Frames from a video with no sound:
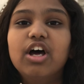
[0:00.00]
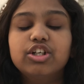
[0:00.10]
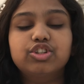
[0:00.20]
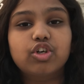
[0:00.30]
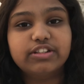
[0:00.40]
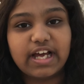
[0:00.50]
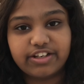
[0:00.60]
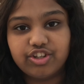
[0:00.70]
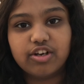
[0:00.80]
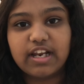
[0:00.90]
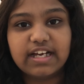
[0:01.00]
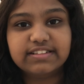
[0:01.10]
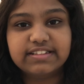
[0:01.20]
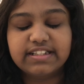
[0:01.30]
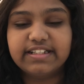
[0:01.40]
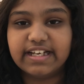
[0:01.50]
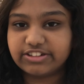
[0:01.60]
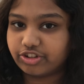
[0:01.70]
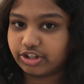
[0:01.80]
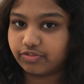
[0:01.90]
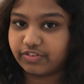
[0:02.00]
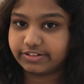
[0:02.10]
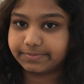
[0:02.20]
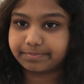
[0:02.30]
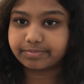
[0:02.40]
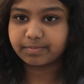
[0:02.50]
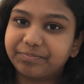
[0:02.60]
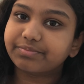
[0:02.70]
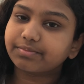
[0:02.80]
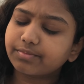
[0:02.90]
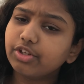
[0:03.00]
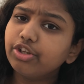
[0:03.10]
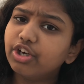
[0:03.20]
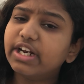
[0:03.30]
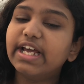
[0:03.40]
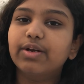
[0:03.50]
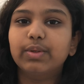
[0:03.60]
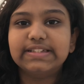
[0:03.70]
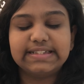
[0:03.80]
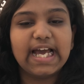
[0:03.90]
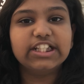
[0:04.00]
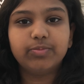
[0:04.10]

so that your lungs can get rid of it. Your airways catch